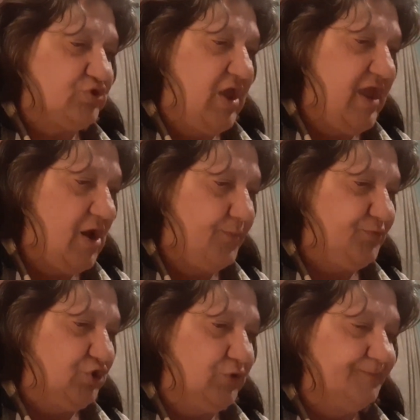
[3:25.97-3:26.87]
to help
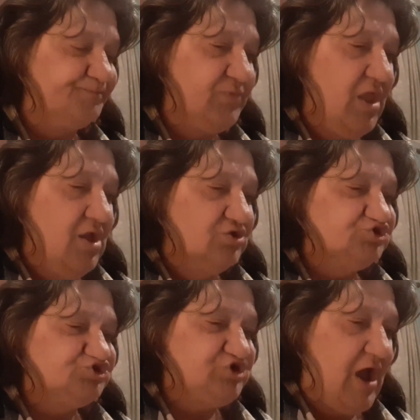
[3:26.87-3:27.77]
you,
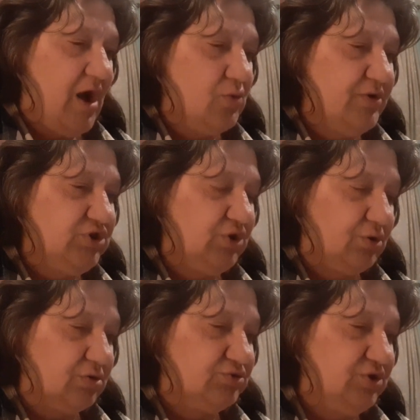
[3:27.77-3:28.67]
shall return